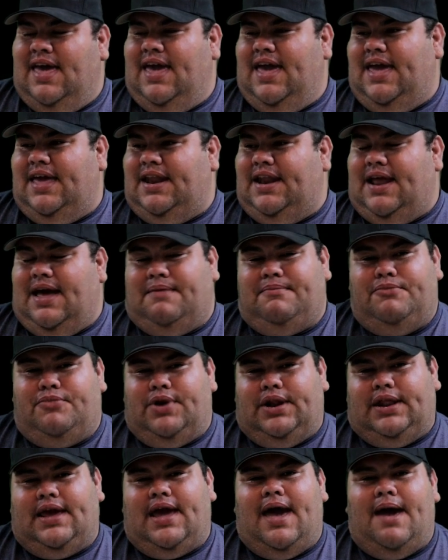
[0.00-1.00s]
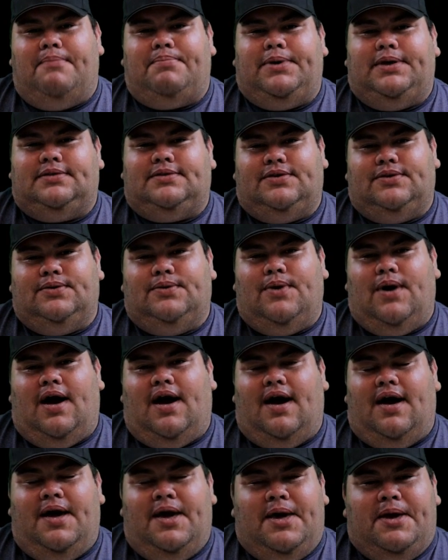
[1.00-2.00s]
And I'm really happy
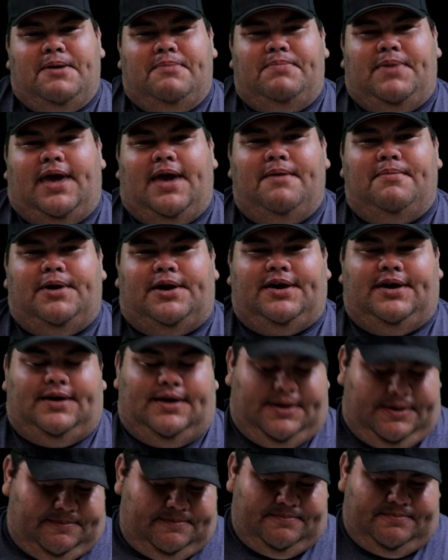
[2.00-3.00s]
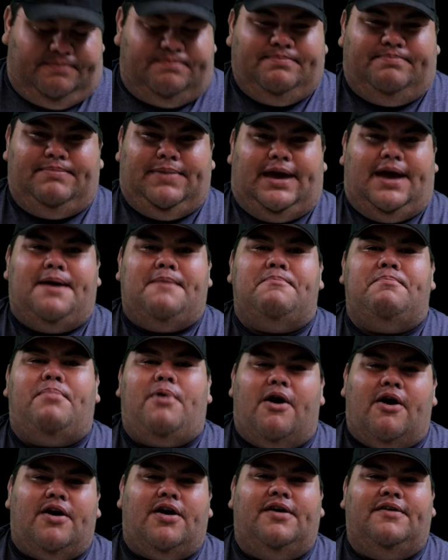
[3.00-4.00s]
to be able to become
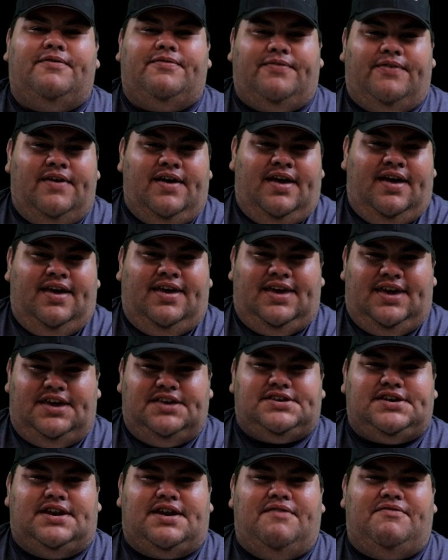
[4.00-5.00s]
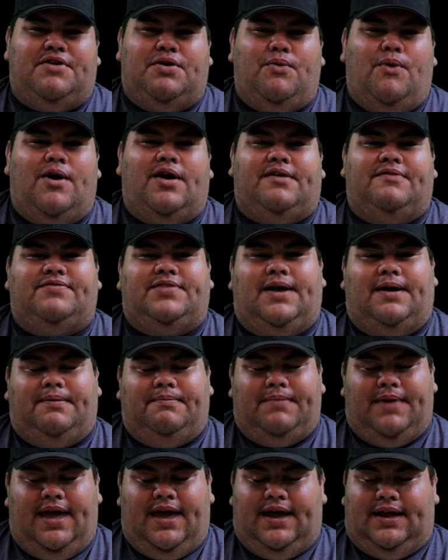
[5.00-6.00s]
part of each and every one of
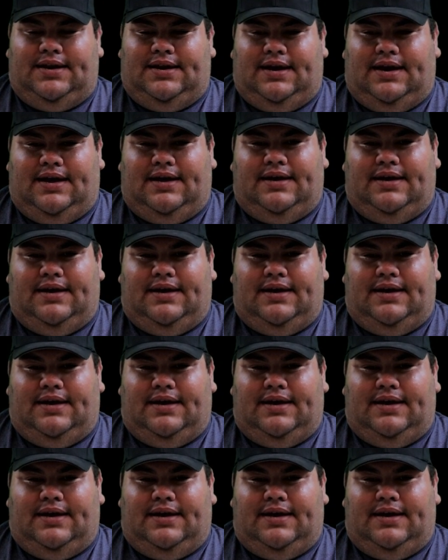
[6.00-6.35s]
them. And